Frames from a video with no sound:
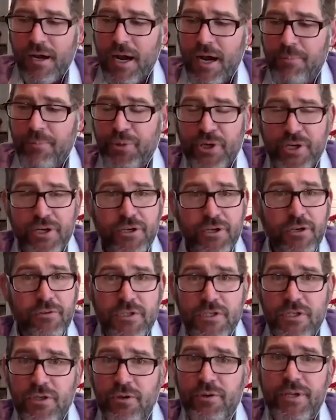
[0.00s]
I'm pretty
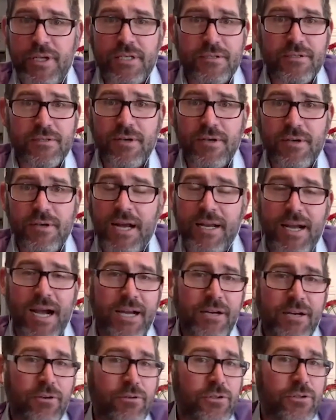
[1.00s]
nervous doing this. I,
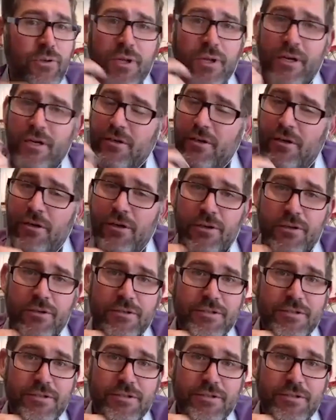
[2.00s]
I don't do a lot of calls.